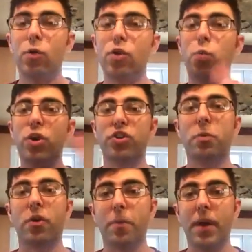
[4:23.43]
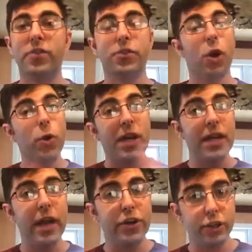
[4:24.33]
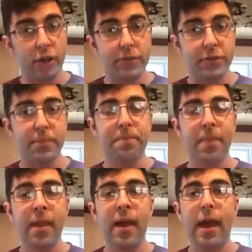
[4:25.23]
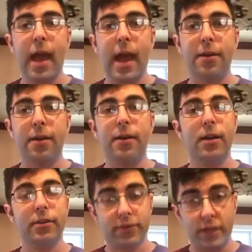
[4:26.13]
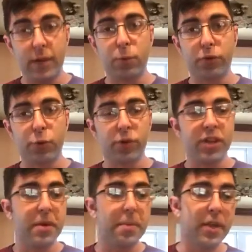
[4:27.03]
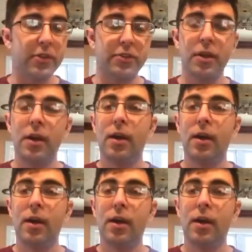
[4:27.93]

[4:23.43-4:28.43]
We wish him all the best. The Hokie Nation loves him, and he will sorely be missed.